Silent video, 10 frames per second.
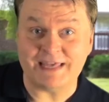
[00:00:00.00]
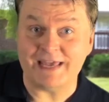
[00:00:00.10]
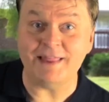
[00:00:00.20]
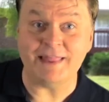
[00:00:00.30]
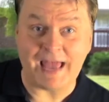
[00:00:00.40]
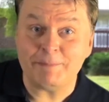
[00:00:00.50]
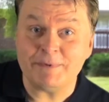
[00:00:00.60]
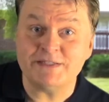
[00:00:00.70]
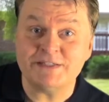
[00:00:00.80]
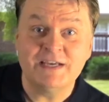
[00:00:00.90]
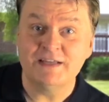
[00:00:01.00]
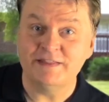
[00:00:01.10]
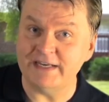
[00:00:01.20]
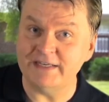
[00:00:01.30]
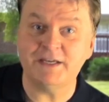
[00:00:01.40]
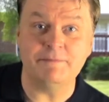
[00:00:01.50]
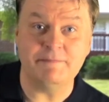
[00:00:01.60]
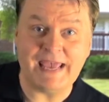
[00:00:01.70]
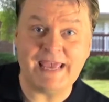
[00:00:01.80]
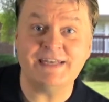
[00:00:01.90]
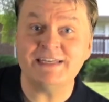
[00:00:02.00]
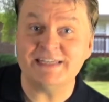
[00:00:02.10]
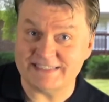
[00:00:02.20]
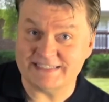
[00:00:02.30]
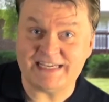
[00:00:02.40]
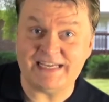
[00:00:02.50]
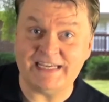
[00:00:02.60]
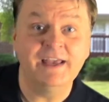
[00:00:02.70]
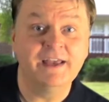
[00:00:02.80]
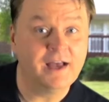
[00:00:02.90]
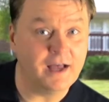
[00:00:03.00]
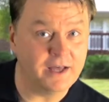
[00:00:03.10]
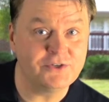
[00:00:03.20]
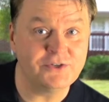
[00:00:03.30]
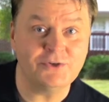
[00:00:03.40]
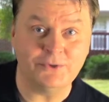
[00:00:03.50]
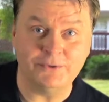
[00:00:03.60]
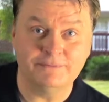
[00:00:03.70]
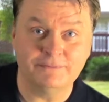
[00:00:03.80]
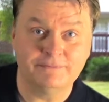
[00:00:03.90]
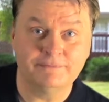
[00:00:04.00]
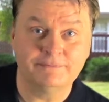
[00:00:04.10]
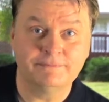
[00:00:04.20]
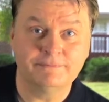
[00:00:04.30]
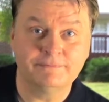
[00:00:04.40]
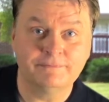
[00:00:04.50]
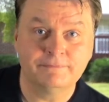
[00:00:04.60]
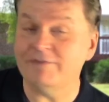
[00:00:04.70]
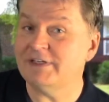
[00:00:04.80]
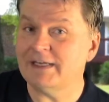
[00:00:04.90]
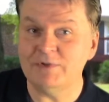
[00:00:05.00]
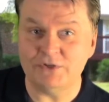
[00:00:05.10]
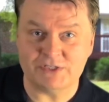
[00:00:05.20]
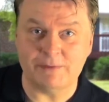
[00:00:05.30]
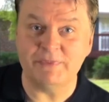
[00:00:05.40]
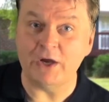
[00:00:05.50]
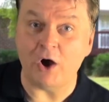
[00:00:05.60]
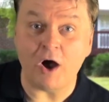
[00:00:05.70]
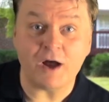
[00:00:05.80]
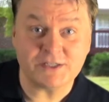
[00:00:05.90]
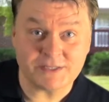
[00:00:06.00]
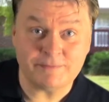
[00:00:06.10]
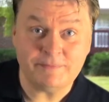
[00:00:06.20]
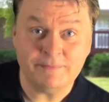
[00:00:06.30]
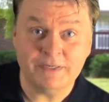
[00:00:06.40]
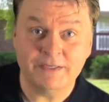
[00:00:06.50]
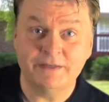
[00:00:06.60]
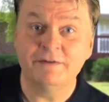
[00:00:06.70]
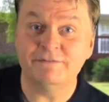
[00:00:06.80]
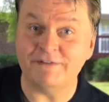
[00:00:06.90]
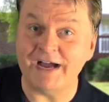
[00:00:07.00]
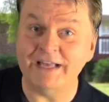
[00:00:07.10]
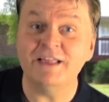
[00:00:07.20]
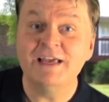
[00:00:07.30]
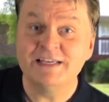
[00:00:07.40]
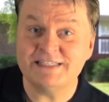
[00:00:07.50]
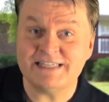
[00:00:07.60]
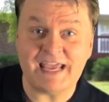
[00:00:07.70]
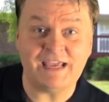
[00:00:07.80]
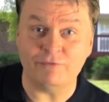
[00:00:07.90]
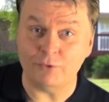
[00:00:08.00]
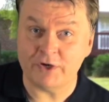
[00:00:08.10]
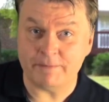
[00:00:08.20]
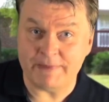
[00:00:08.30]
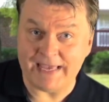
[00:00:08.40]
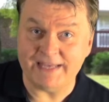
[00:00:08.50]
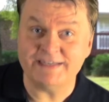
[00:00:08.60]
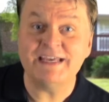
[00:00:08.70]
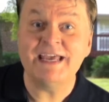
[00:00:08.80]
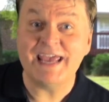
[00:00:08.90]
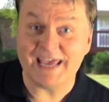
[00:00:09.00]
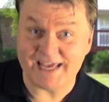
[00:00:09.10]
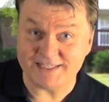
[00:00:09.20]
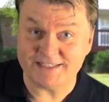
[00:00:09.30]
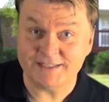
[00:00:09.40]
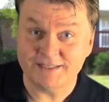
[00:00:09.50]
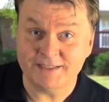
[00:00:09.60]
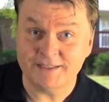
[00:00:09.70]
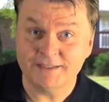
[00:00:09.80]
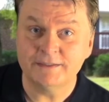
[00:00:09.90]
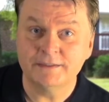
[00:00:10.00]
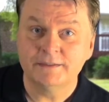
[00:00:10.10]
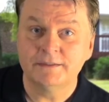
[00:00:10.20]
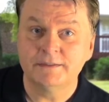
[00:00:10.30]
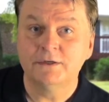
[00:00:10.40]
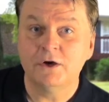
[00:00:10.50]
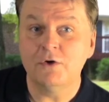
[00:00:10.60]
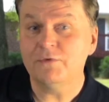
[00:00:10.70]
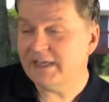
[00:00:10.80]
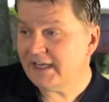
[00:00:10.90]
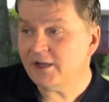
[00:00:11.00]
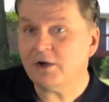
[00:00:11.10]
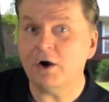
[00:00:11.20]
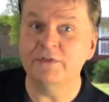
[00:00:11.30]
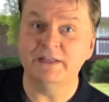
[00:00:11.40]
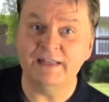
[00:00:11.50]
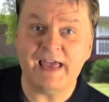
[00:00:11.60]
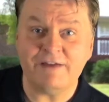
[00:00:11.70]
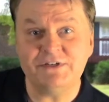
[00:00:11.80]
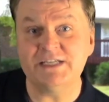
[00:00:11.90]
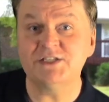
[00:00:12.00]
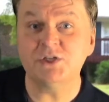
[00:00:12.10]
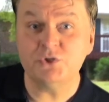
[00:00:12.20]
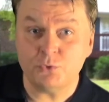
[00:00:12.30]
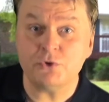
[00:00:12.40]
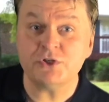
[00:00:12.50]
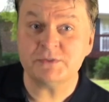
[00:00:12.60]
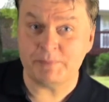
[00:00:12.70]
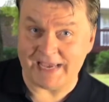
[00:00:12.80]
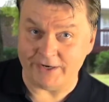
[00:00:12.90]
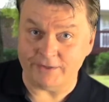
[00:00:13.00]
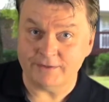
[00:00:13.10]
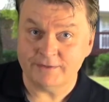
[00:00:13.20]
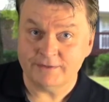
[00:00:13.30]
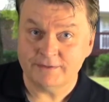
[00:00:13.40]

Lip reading: the hell happened, then Command Z, undo. Every time you do something awesome, File Save or Command S. Over here on the left is the Tools panel.